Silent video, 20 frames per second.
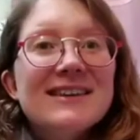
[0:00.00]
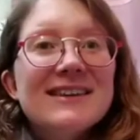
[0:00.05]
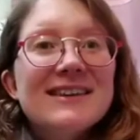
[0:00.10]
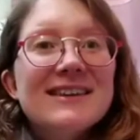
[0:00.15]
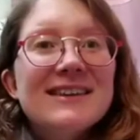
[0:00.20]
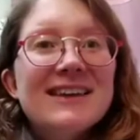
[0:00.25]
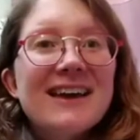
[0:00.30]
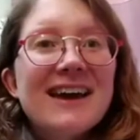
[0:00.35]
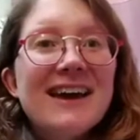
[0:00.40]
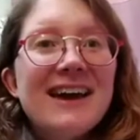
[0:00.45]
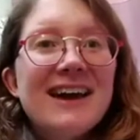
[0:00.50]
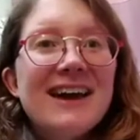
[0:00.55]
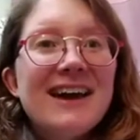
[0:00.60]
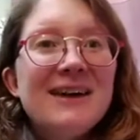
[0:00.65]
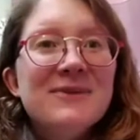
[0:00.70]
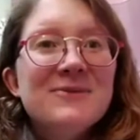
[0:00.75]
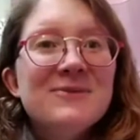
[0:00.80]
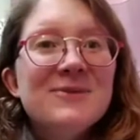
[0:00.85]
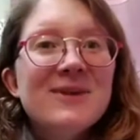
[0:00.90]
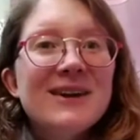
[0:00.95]

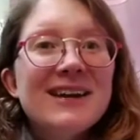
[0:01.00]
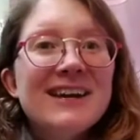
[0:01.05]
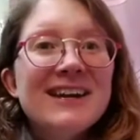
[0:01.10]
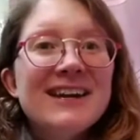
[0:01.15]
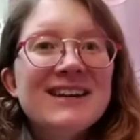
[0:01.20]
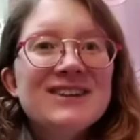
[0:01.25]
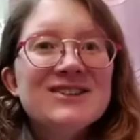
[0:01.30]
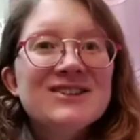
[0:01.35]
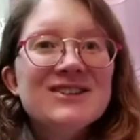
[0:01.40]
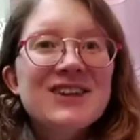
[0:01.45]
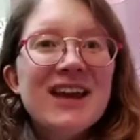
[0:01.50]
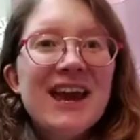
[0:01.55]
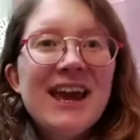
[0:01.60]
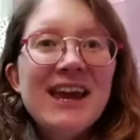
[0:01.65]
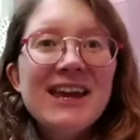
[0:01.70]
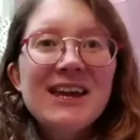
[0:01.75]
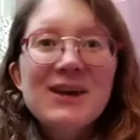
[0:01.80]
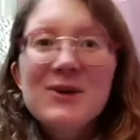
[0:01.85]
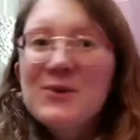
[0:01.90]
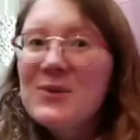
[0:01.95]
Can we
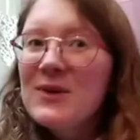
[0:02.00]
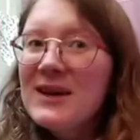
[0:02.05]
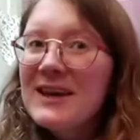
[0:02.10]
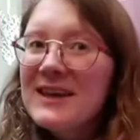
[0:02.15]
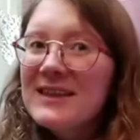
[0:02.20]
shake with